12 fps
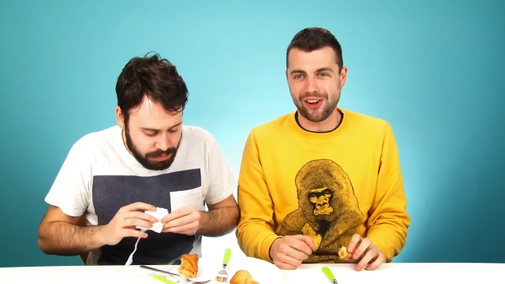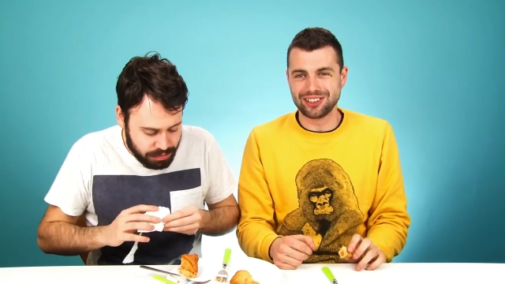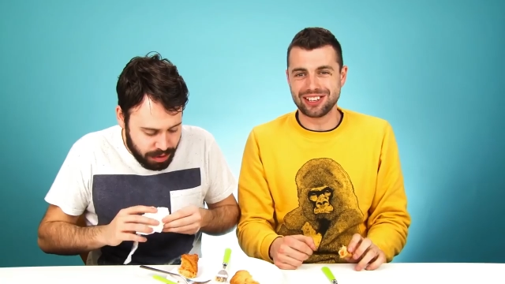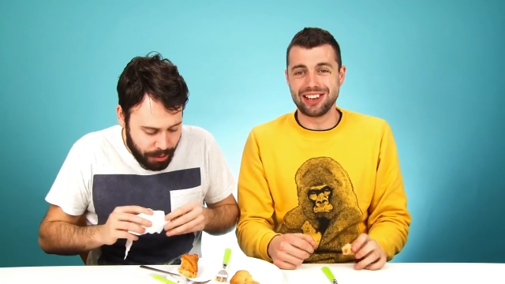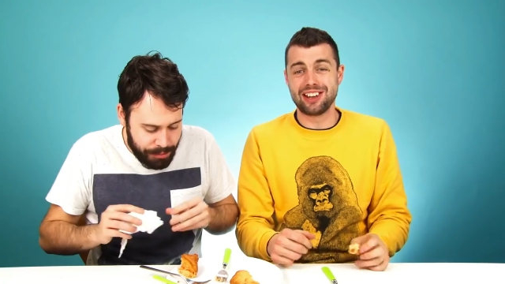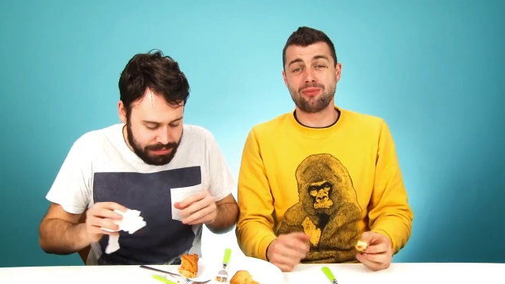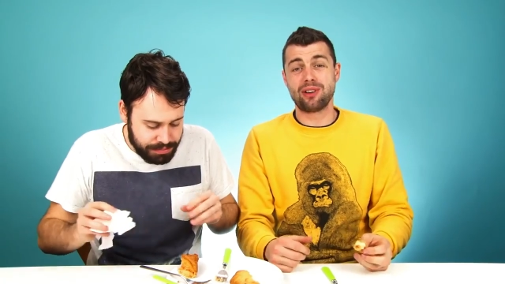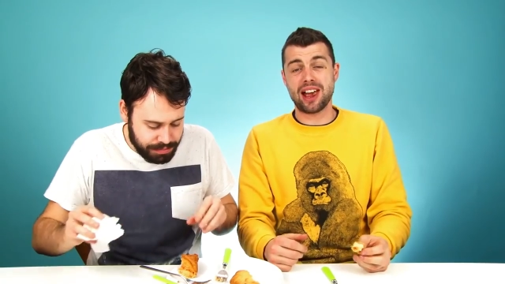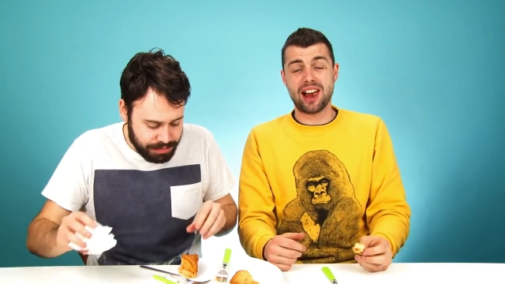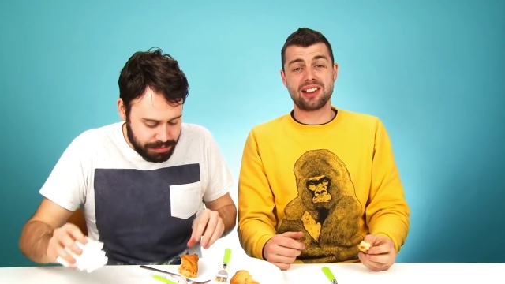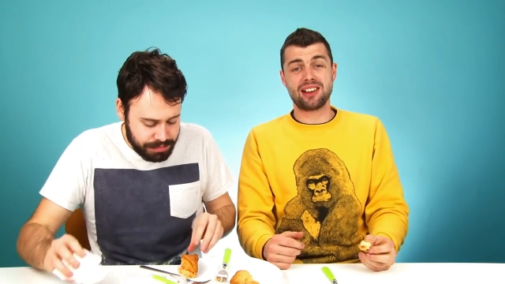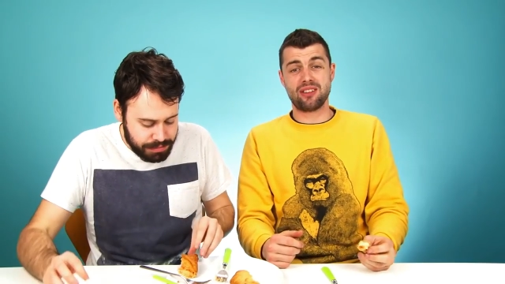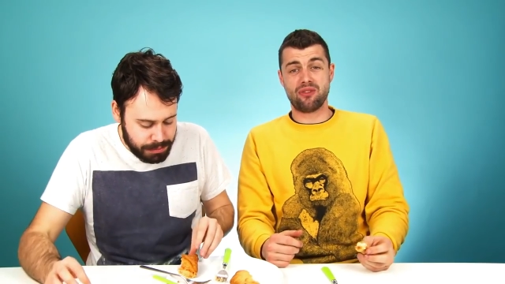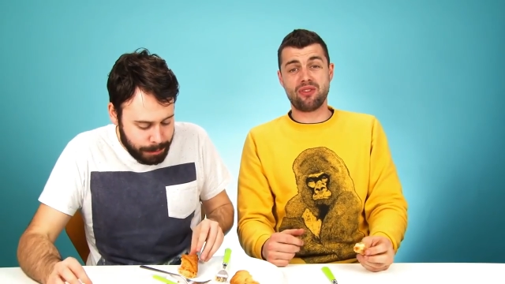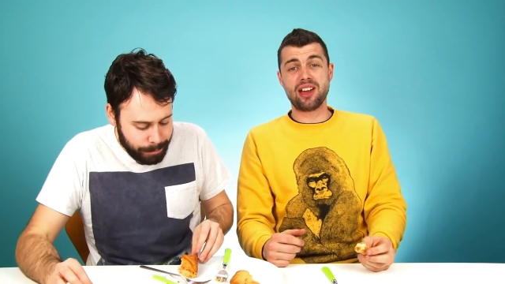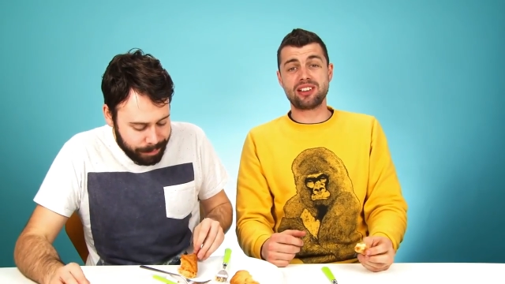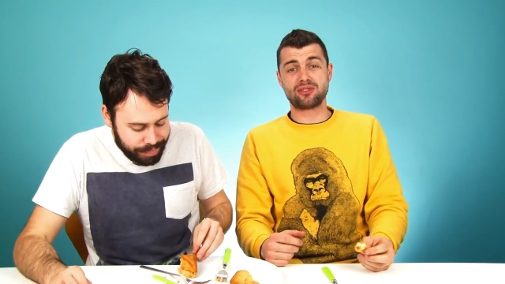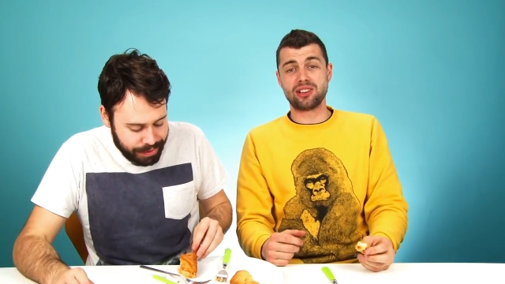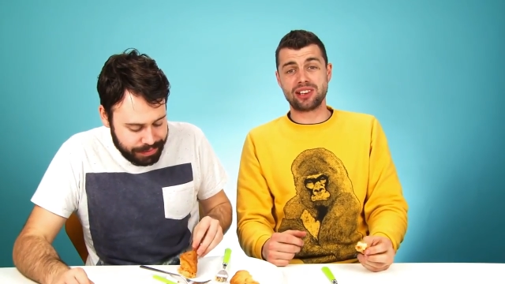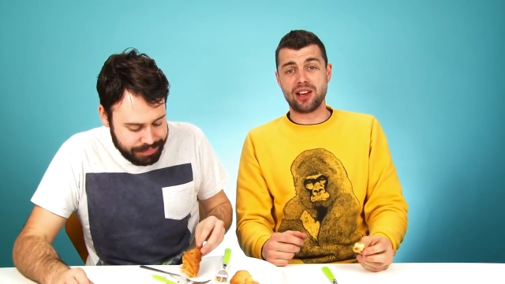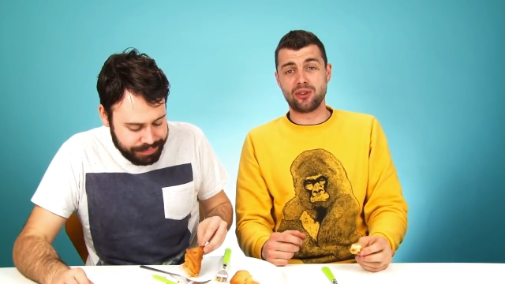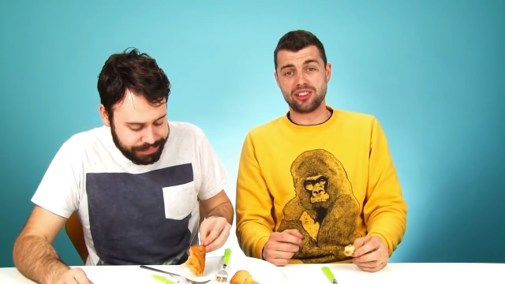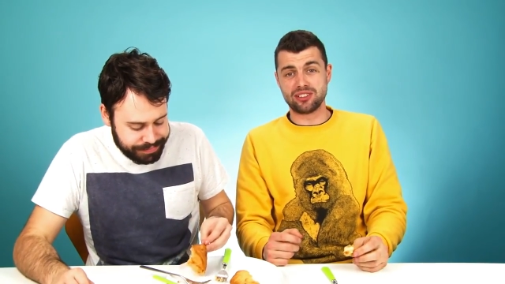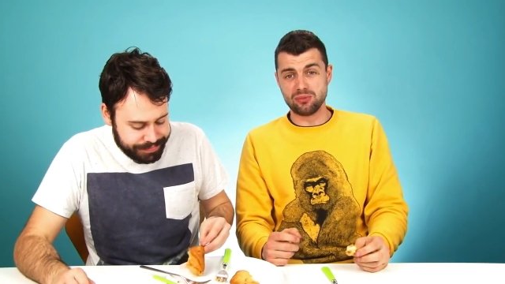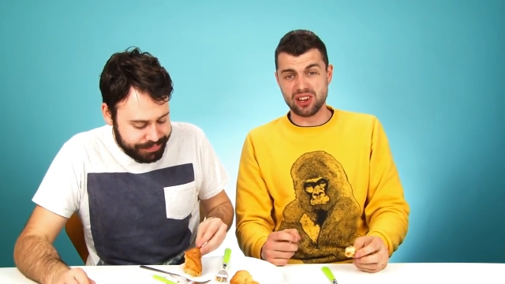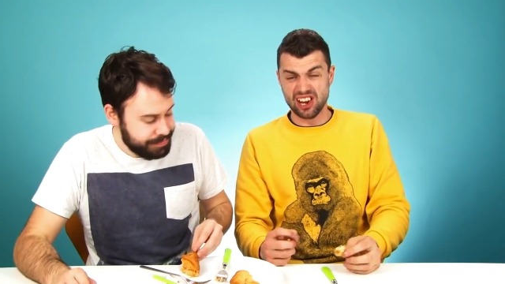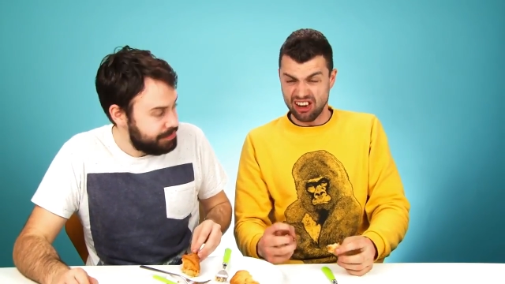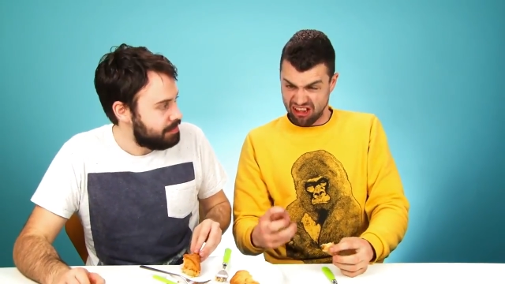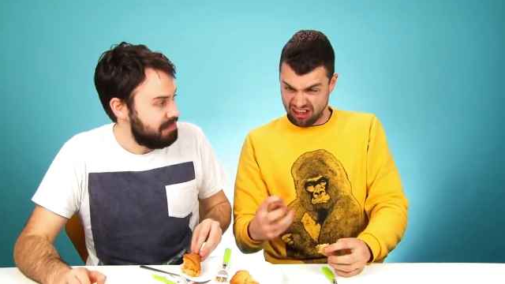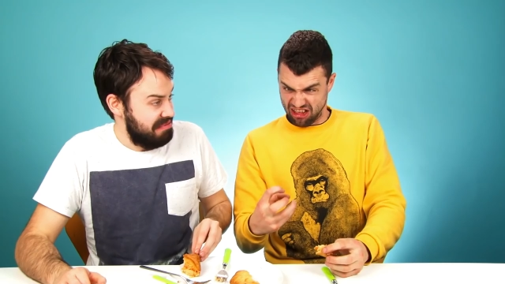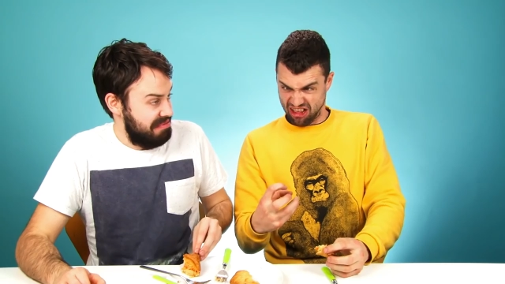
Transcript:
Speaker 1: If my heart had a face right now, this would be it.